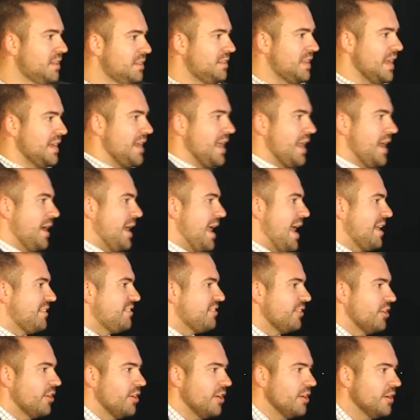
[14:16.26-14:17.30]
Didn't get an
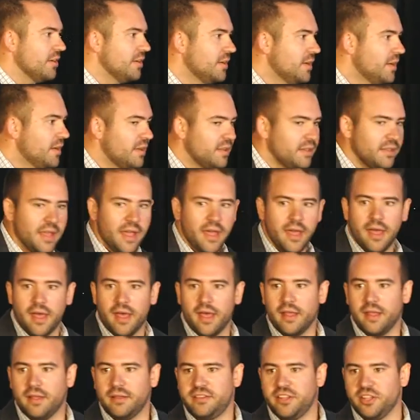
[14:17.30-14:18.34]
answer.
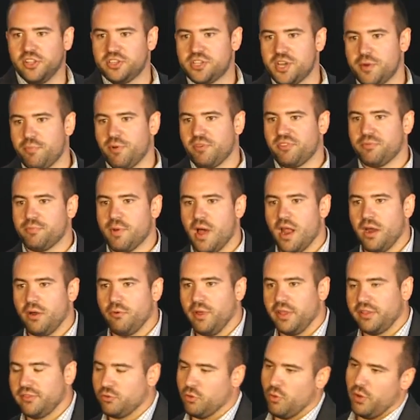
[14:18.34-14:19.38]
The dealership responded
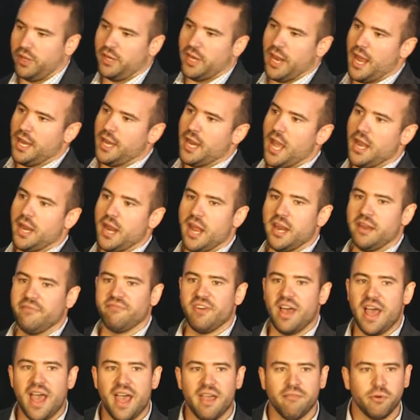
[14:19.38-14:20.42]
with
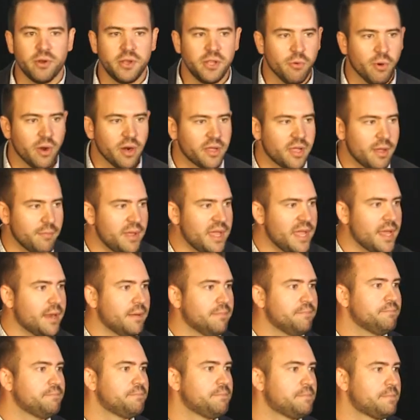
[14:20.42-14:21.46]
$29,995 when you want to come
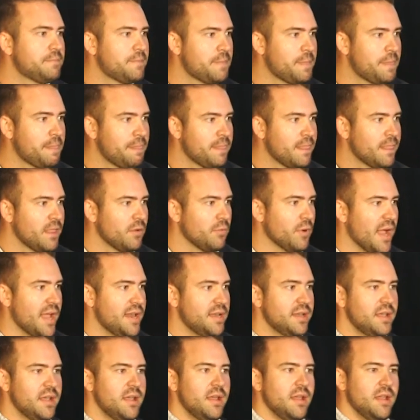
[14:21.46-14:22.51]
in,
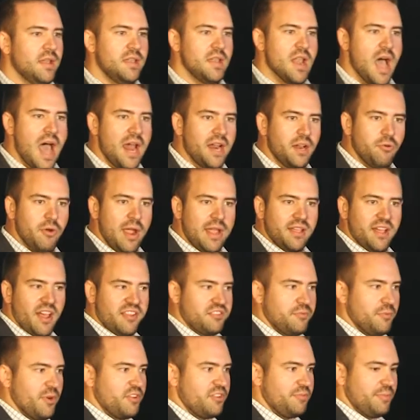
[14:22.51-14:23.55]
right? Not a great
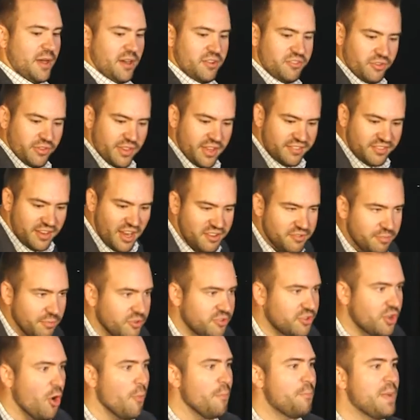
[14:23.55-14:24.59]
customer experience. So these
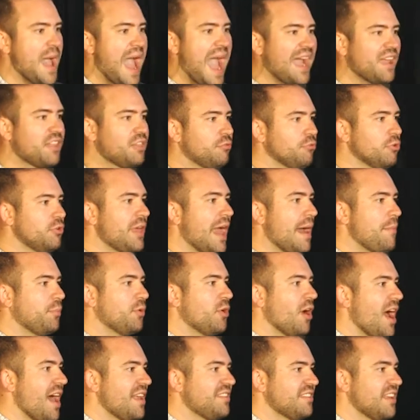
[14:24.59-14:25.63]
customers go back through that
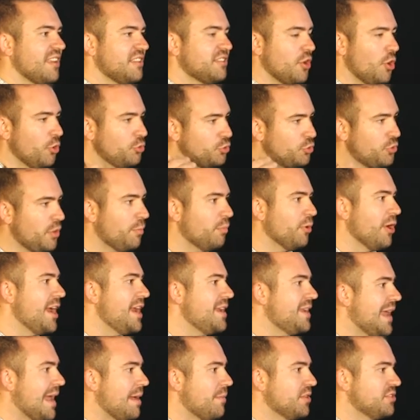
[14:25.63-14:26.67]
process, go through the
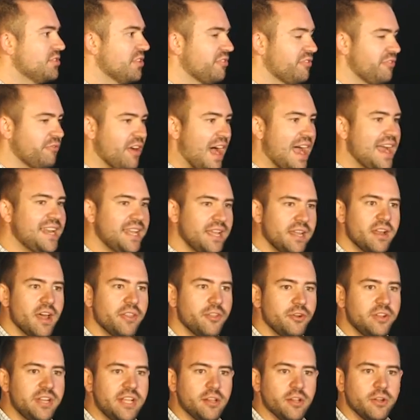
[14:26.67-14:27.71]
brain damage of finding
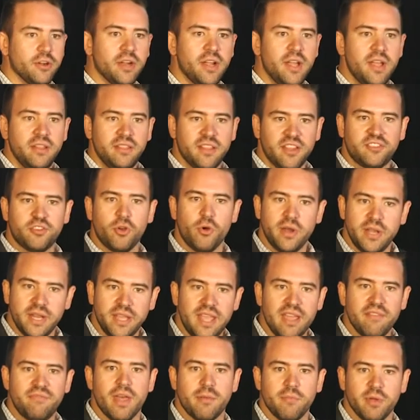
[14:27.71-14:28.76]
another dealer that's going to
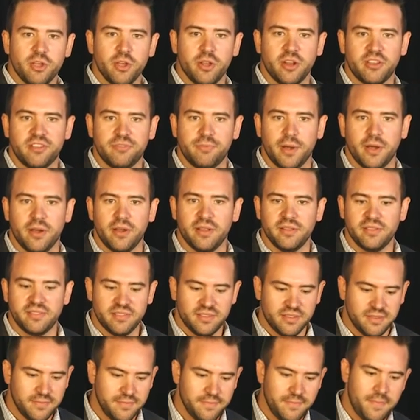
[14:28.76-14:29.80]
give them a good
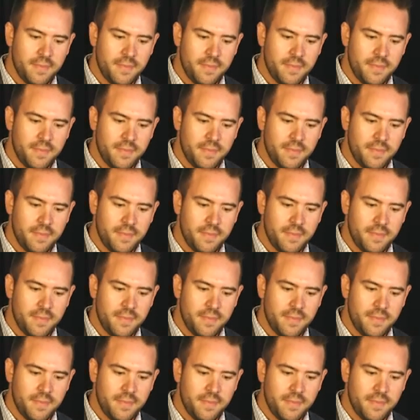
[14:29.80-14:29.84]
experience.